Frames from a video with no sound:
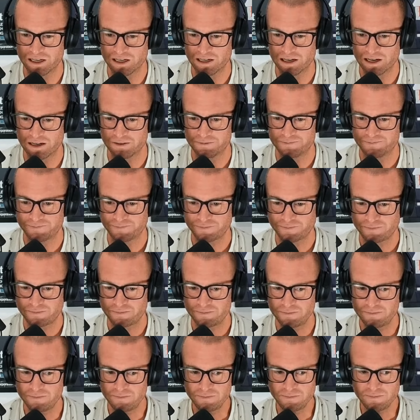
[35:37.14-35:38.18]
now.
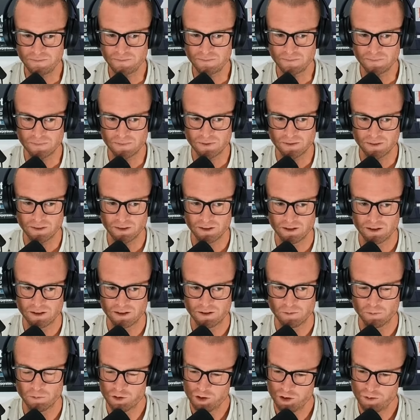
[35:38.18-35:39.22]

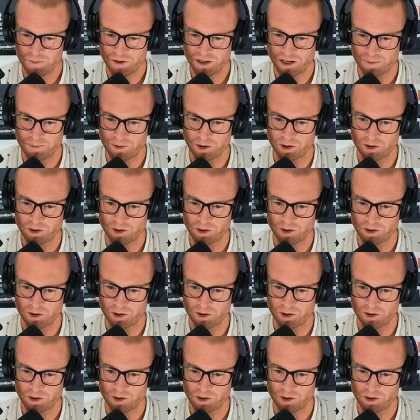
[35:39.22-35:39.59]
Would you become a